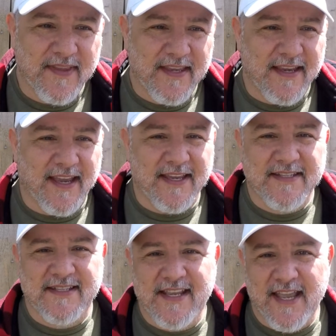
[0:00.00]

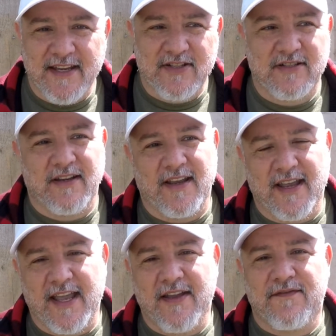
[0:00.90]
SCH
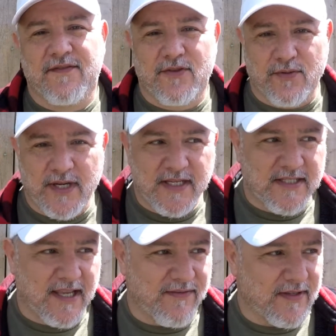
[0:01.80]

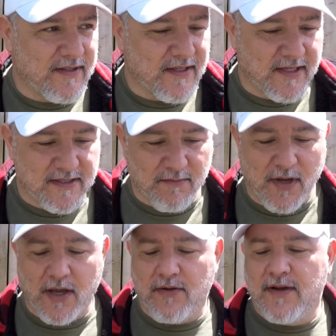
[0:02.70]
F37 is the
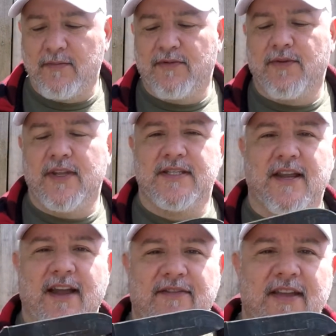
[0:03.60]
model number for this
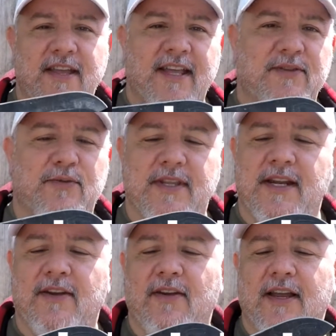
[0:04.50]
knife. That's one thing I
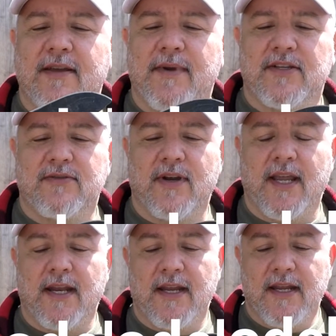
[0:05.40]
don't like about Schrade.